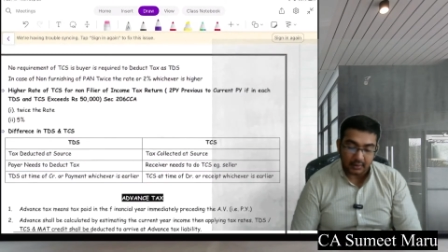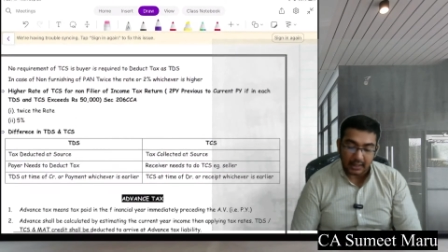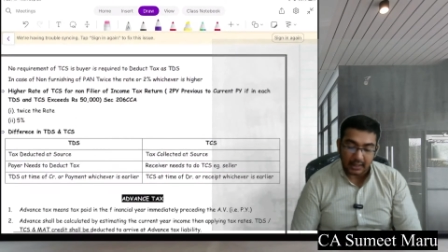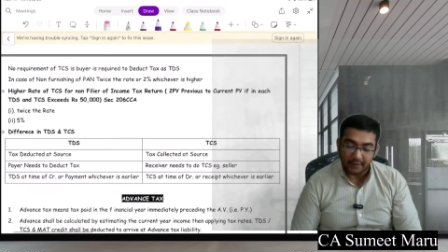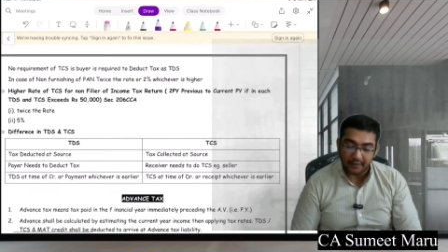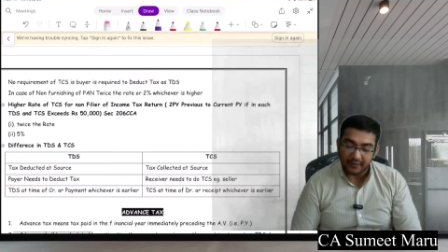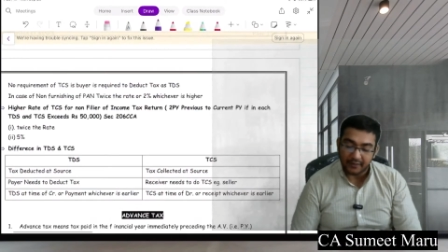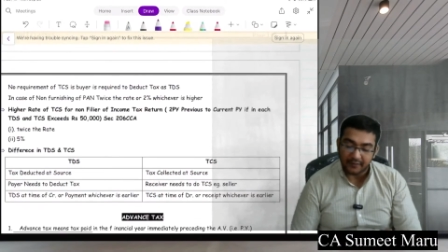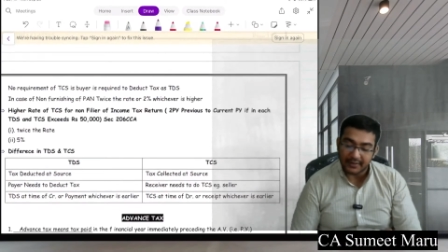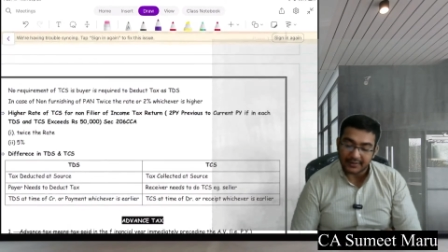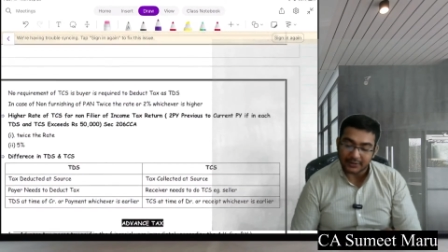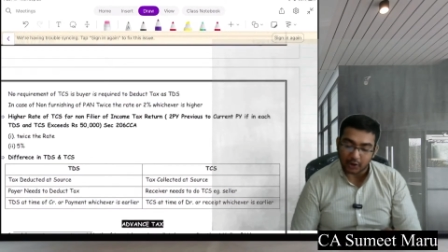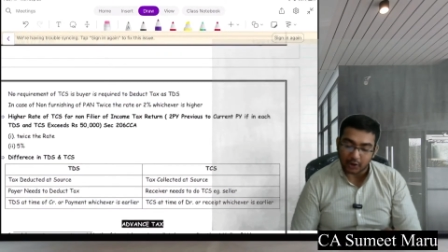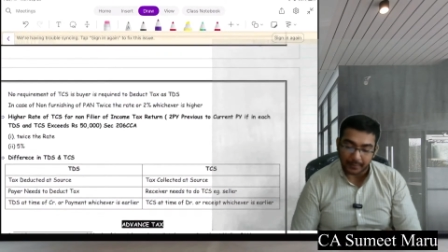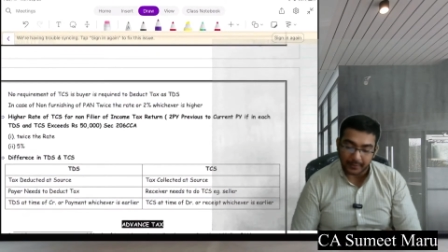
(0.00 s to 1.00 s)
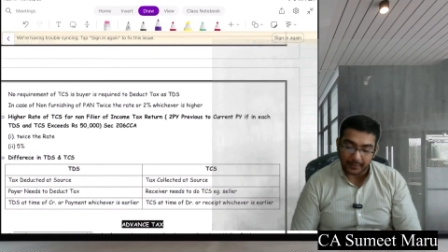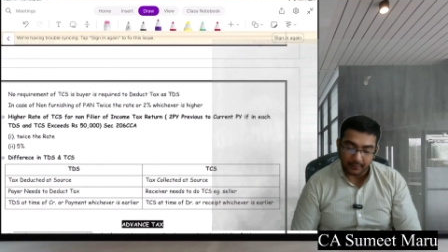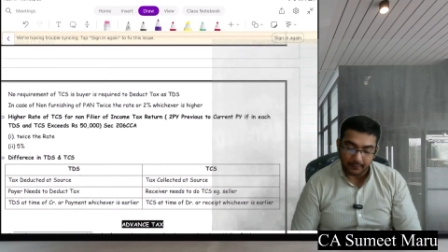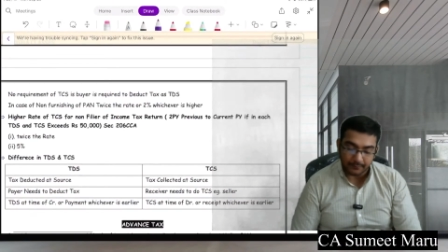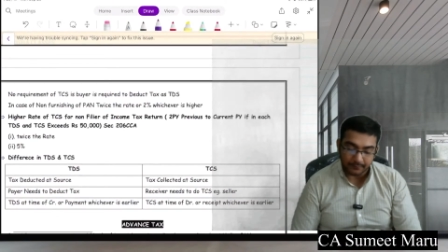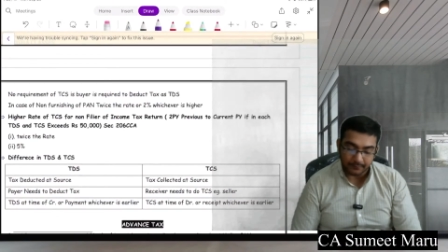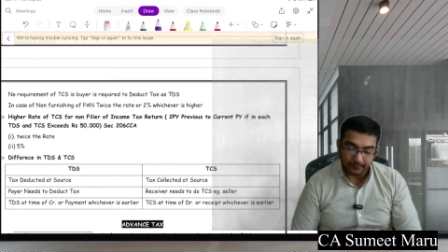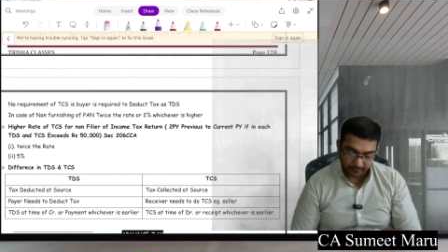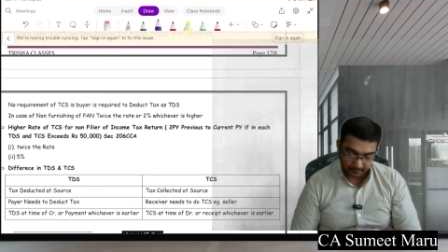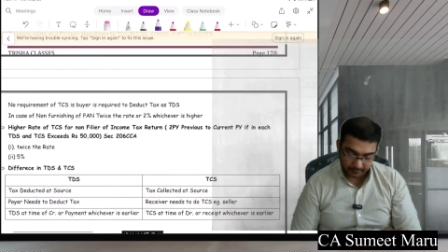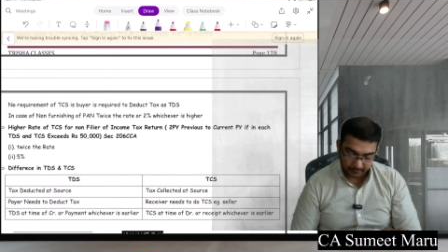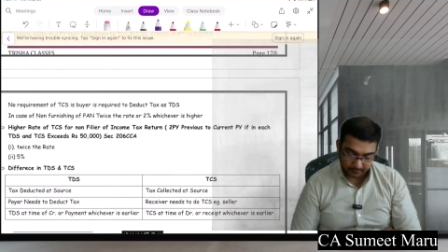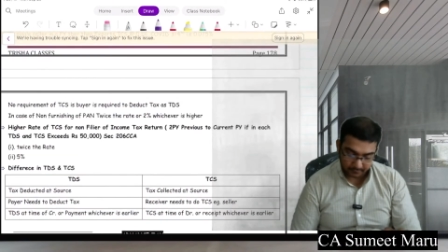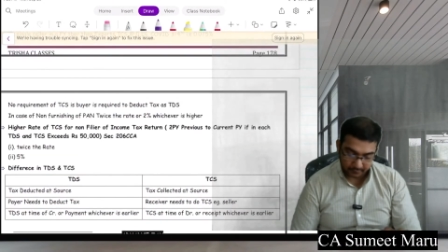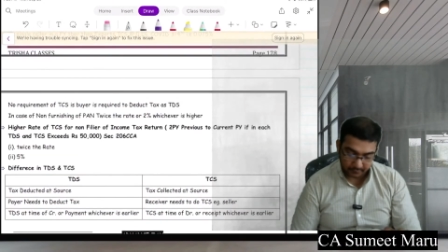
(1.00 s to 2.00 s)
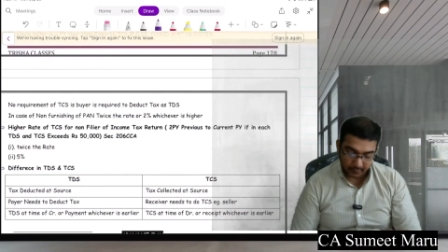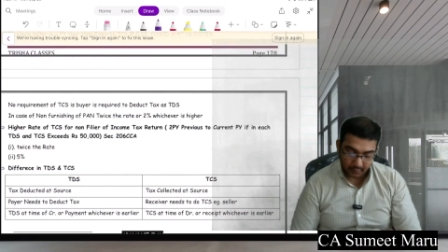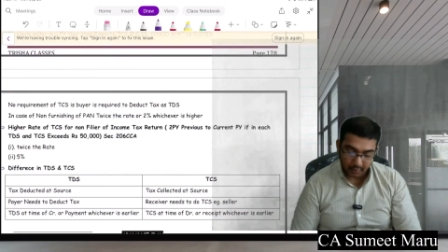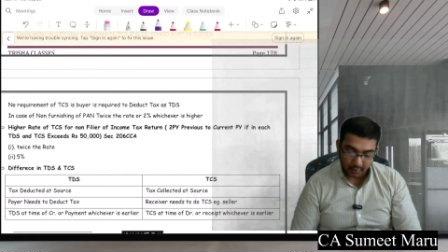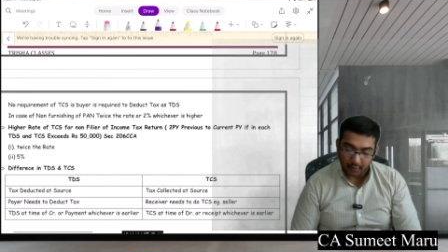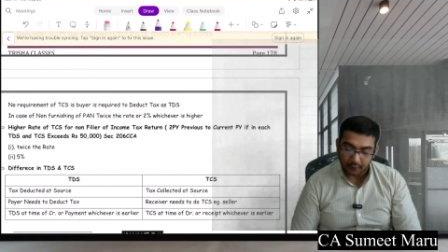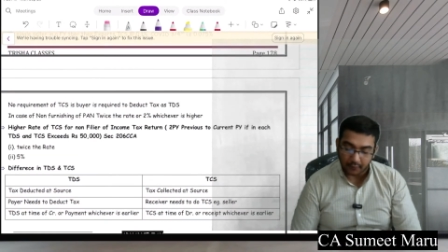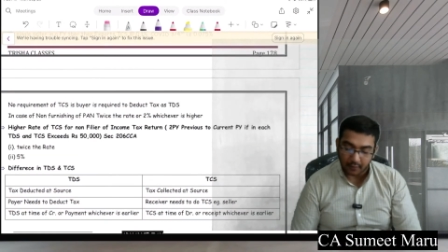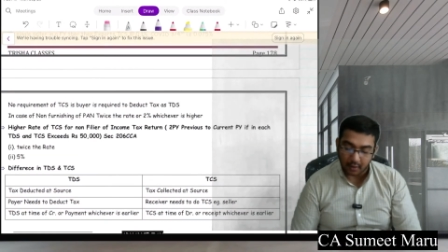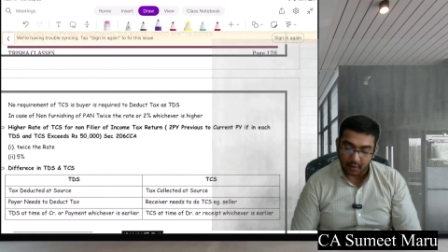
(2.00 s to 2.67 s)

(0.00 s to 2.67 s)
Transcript: I feel we'll stop here for